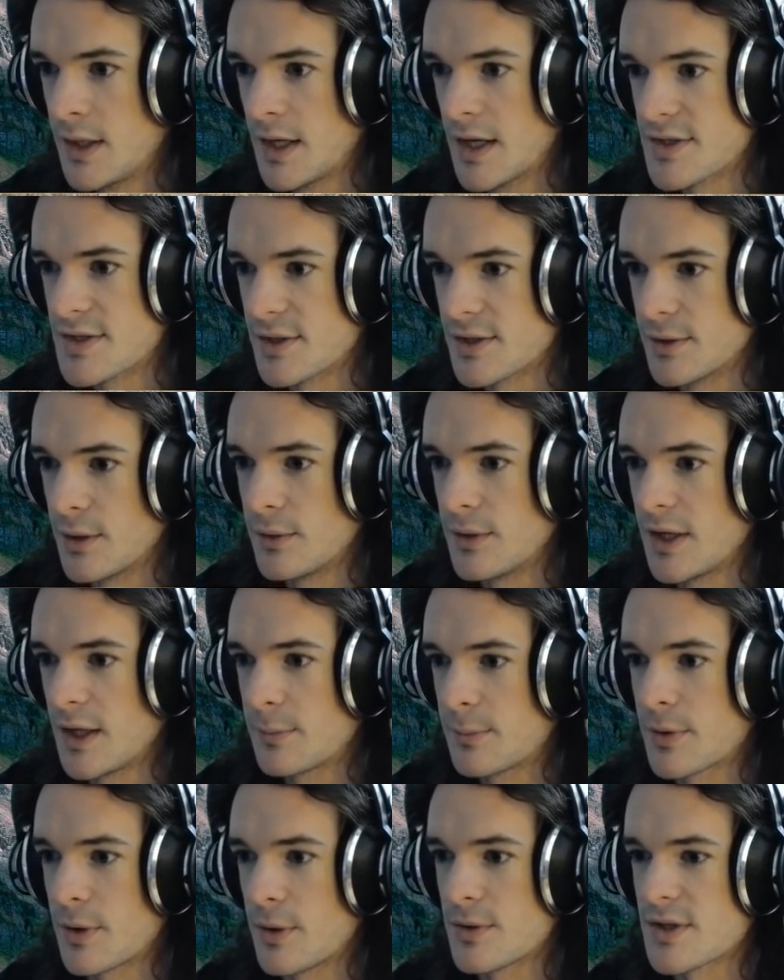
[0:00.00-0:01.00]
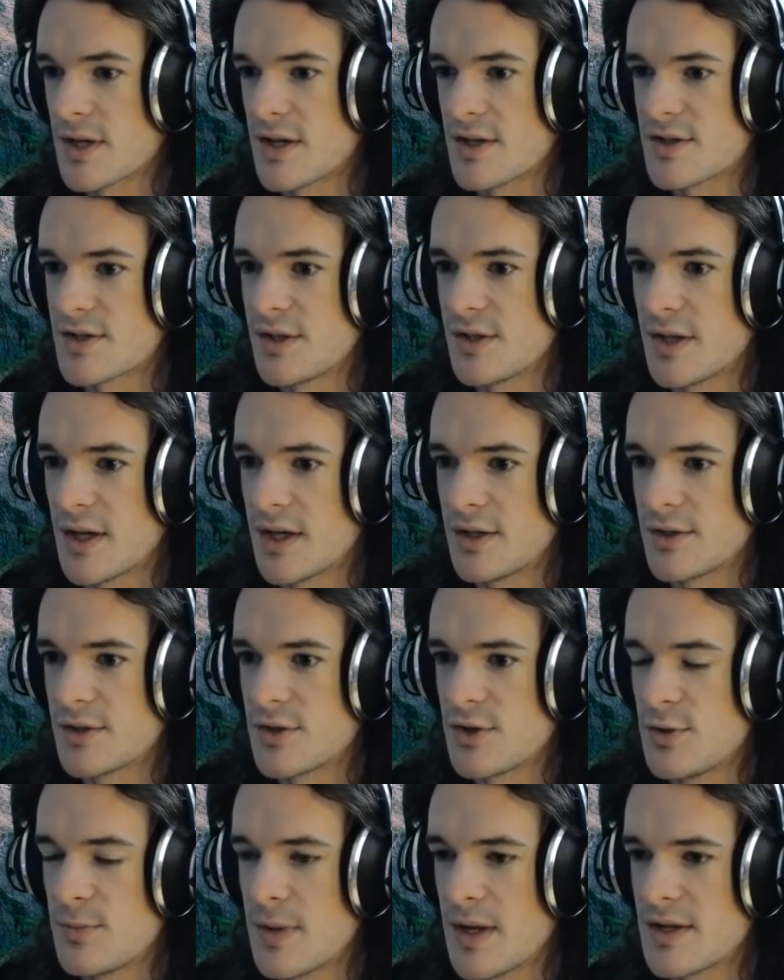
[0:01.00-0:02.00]
As a low league Protoss, you die to
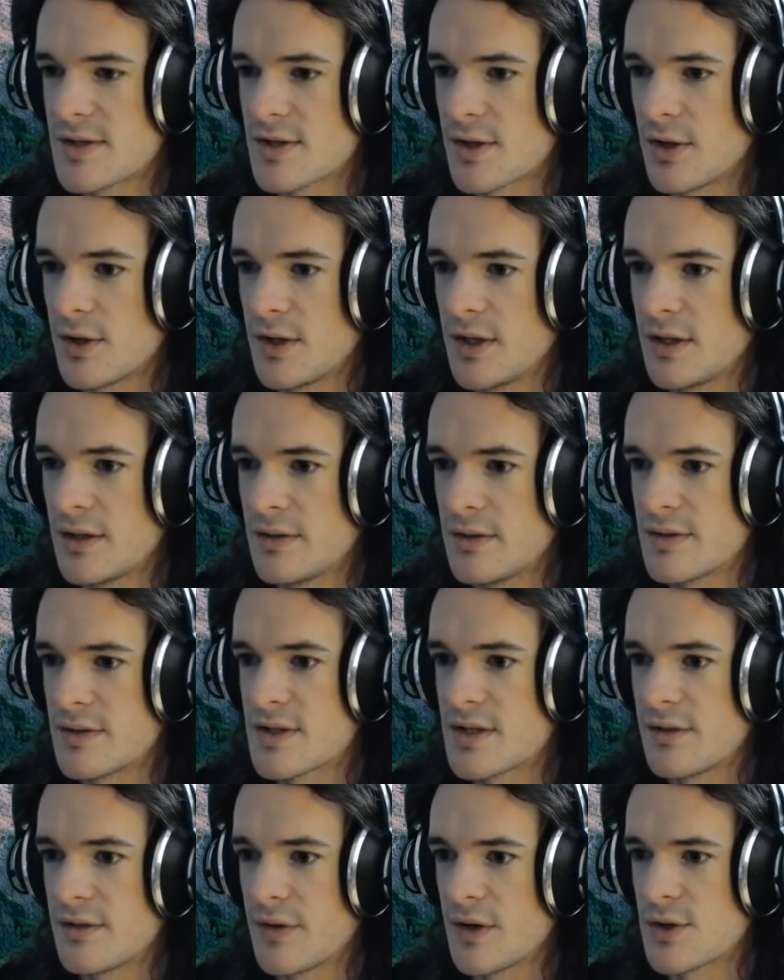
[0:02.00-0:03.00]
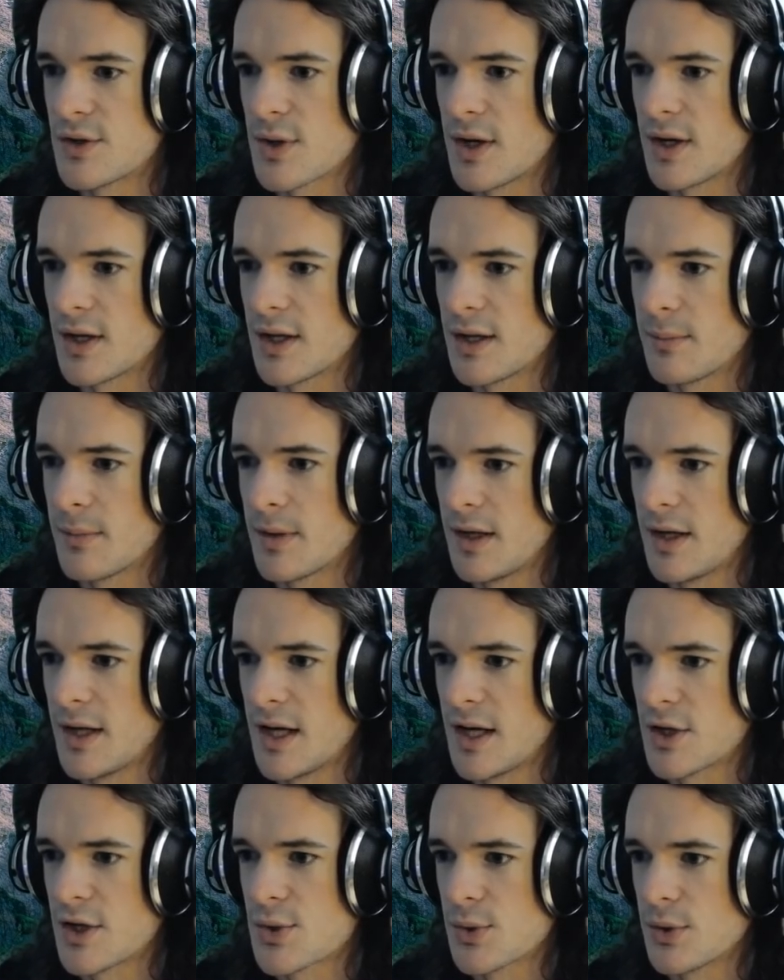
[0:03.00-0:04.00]
2 base all-ins. If I try to get my
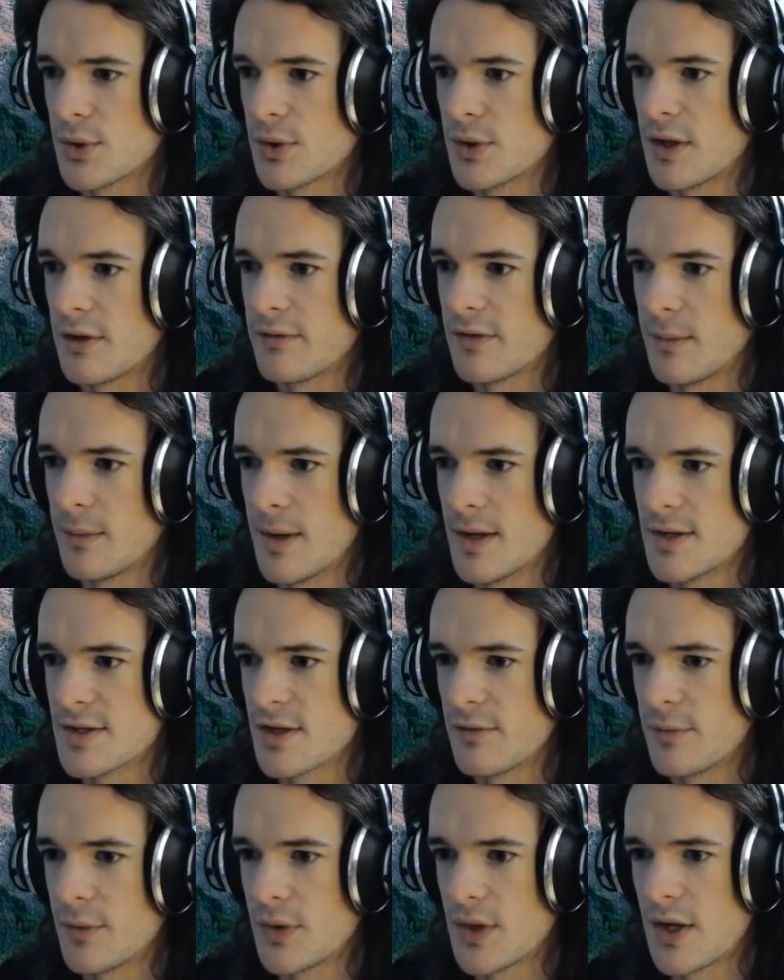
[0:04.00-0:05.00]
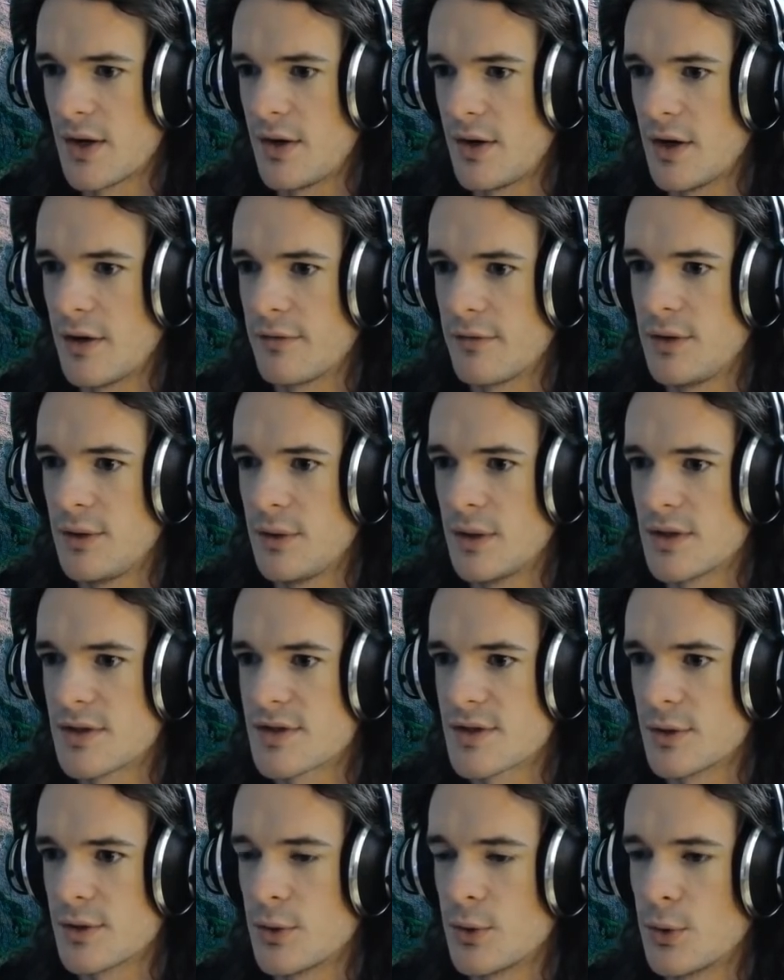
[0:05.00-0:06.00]
natural, I find myself without enough
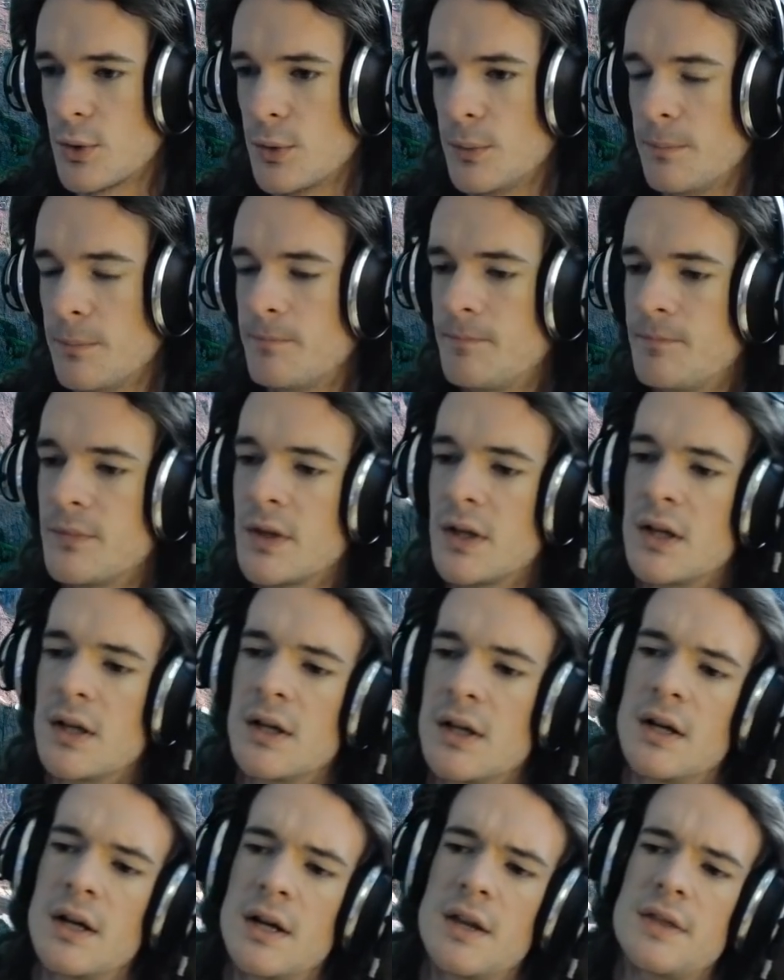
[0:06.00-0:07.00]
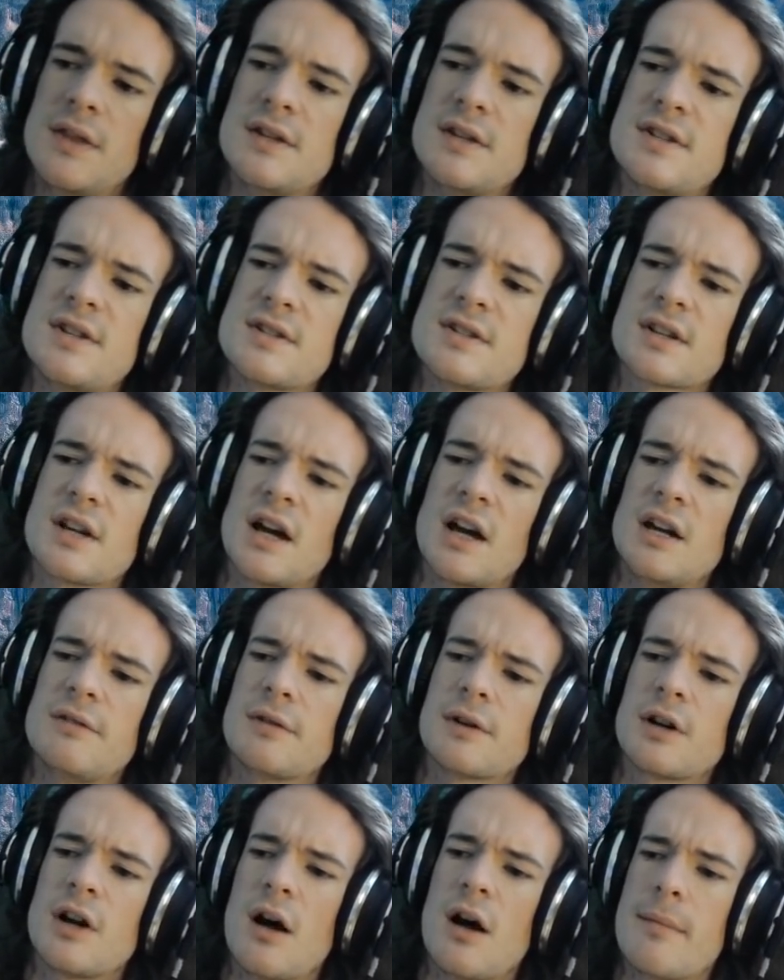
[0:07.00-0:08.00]
units to hold. This is kind
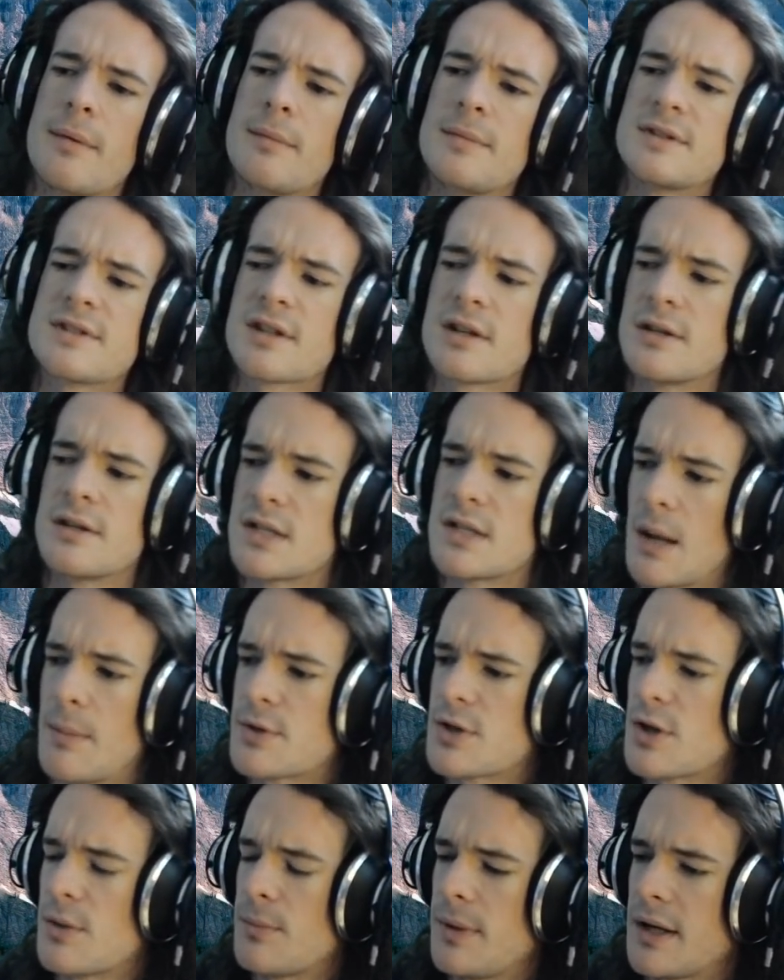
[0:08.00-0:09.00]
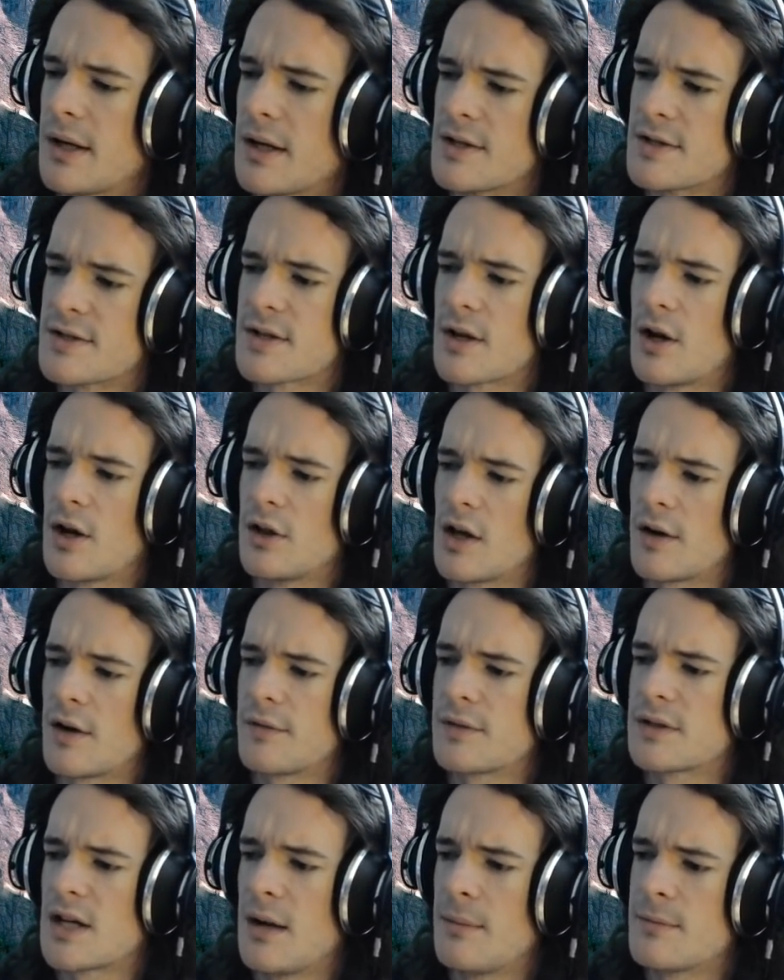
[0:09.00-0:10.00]
of a common misconception because a lot
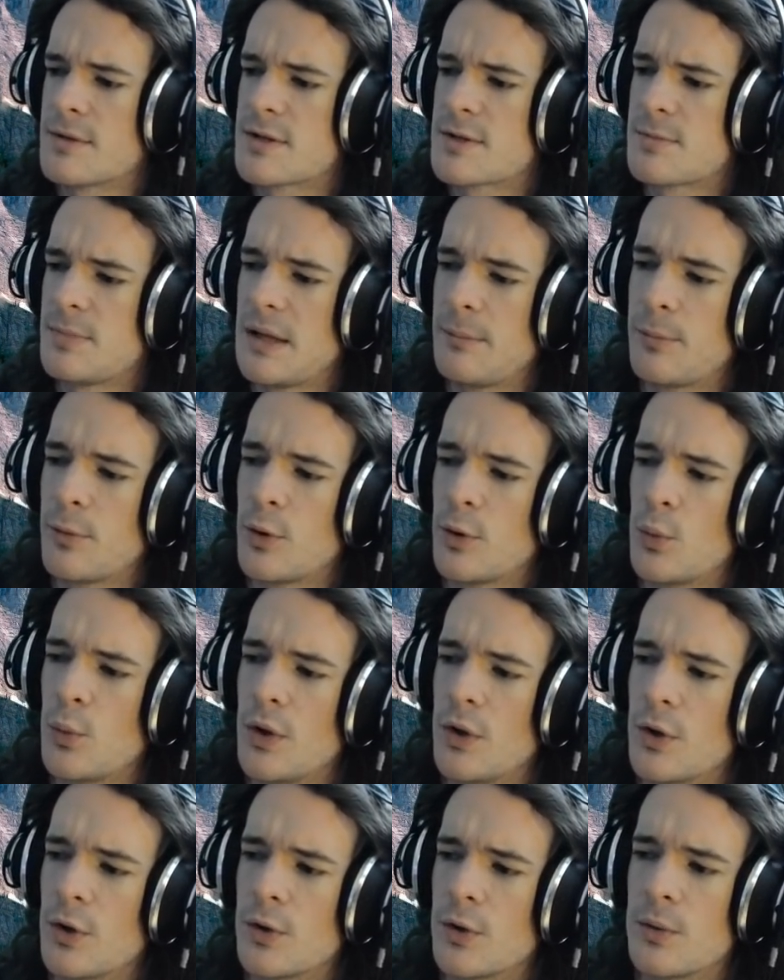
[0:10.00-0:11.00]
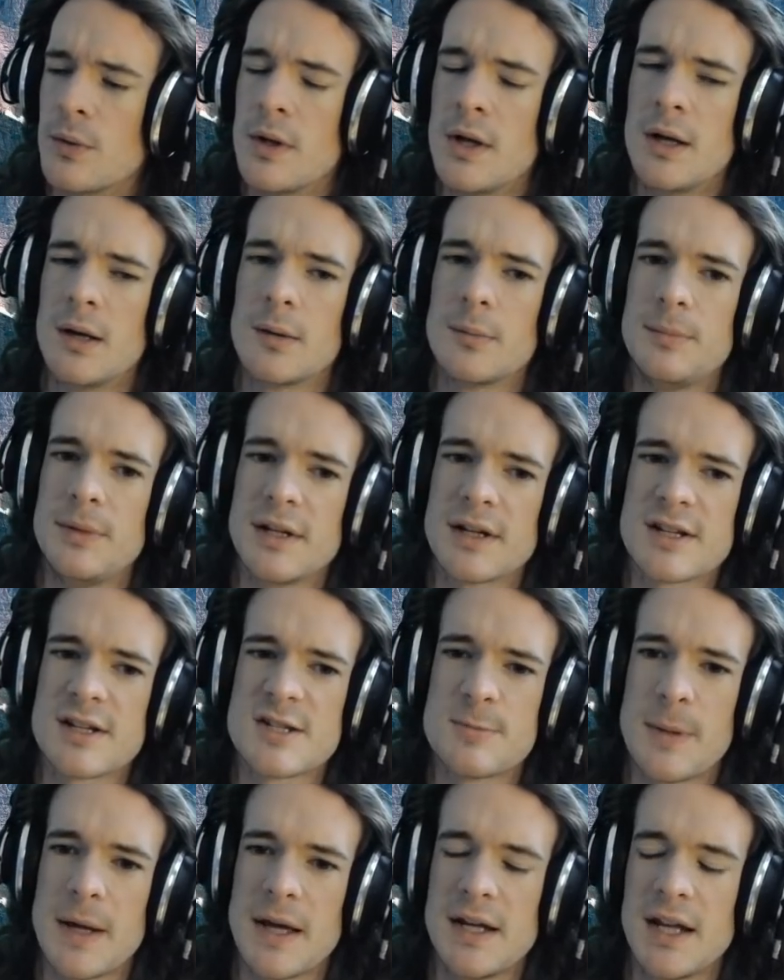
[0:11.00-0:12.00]
of times people will be
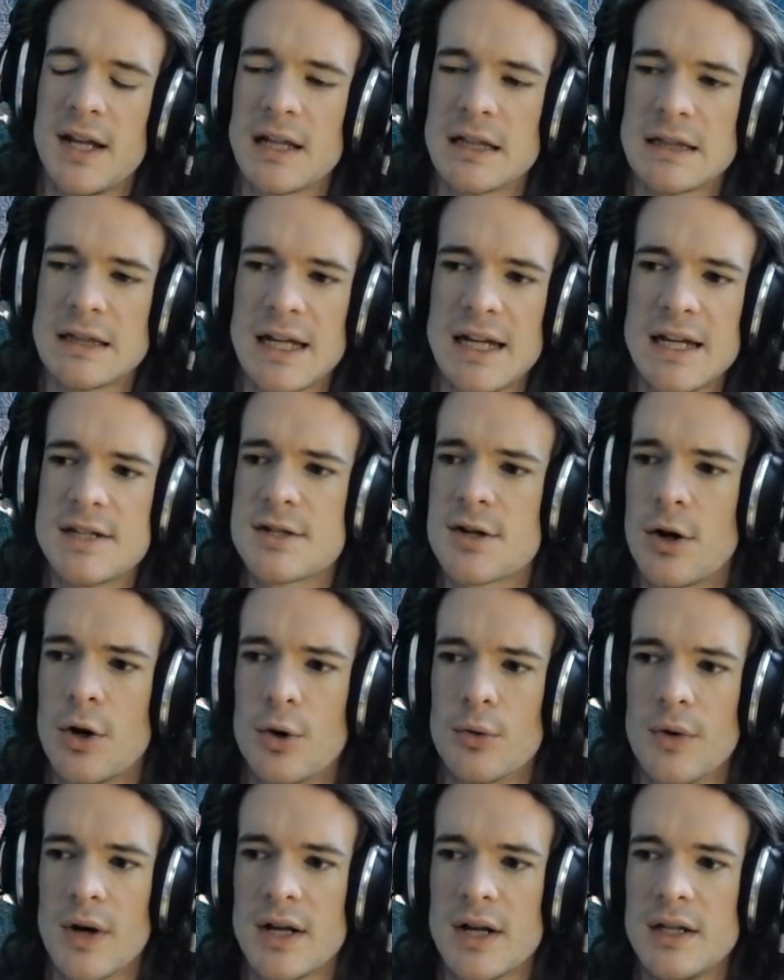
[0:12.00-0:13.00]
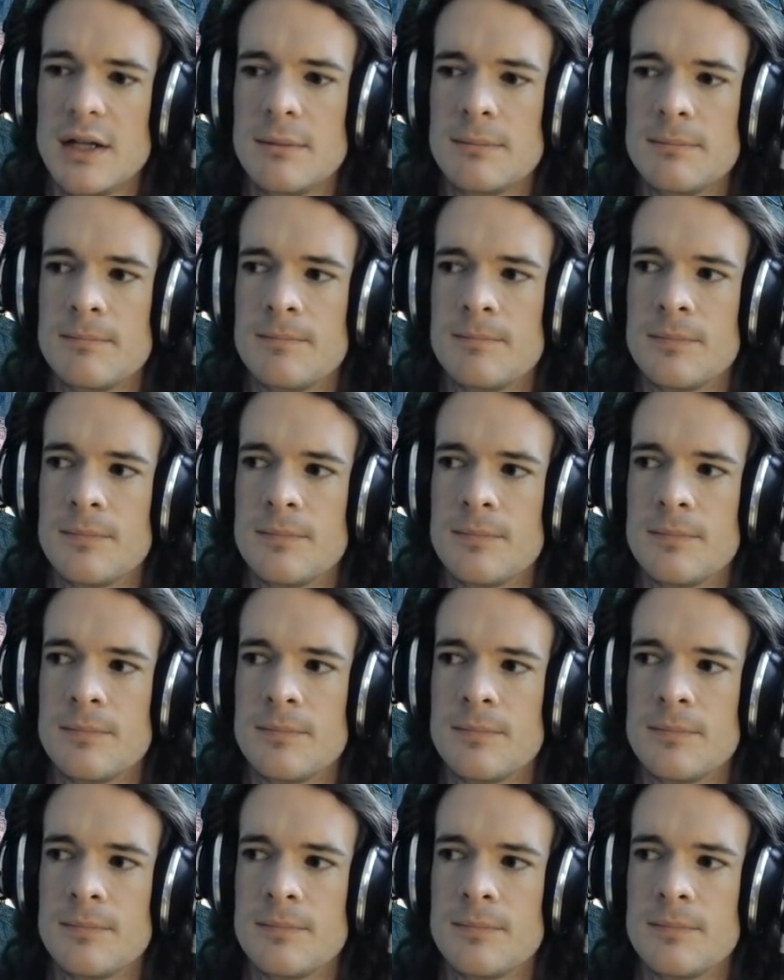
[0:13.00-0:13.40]
expanding late already,